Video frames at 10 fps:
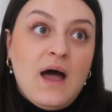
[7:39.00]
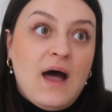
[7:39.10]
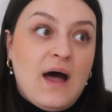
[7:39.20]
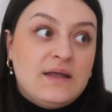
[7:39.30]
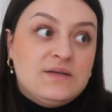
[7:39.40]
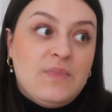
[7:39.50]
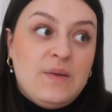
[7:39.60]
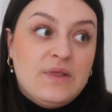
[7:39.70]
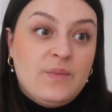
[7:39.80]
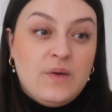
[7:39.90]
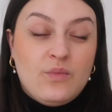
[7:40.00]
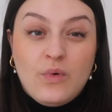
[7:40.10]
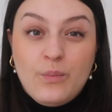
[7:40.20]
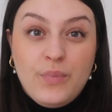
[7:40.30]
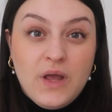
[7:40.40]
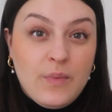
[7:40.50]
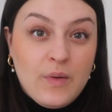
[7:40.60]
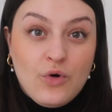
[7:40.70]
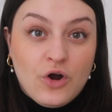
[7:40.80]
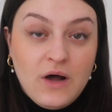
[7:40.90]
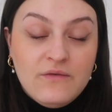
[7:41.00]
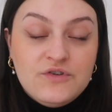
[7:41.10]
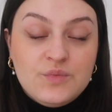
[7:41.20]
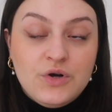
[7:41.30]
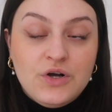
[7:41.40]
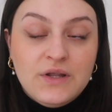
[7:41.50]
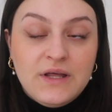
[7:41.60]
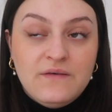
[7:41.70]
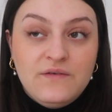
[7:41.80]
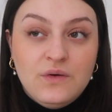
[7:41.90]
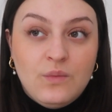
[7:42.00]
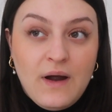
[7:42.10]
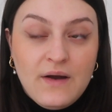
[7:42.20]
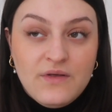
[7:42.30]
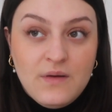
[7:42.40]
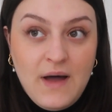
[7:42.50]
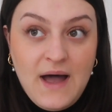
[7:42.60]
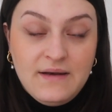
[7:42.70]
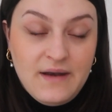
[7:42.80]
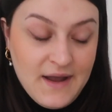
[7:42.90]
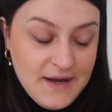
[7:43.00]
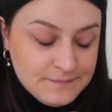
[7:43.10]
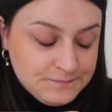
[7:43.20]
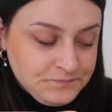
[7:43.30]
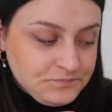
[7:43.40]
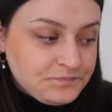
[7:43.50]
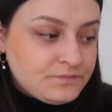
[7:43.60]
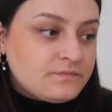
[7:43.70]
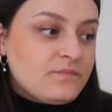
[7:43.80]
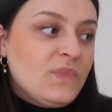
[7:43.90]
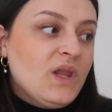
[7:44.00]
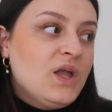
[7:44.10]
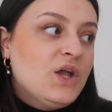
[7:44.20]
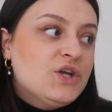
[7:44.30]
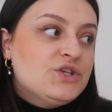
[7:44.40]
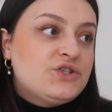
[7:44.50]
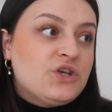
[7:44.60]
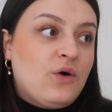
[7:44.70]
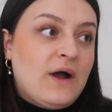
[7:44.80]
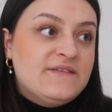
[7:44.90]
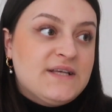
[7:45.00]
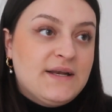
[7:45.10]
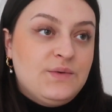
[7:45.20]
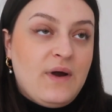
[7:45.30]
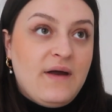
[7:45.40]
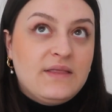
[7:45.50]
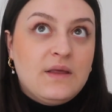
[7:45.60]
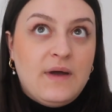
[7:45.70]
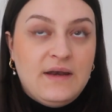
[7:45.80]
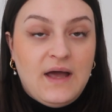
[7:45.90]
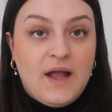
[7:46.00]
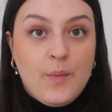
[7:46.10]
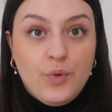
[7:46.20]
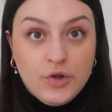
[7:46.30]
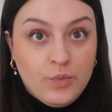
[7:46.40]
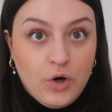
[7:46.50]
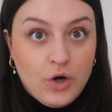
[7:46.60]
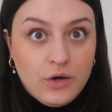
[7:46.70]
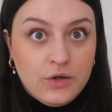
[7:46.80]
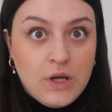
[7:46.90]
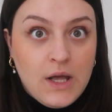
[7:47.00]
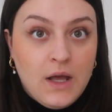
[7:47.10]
and maybe they'll be a bit more comfortable if you wear them at night. So I started wearing them at night. I put them on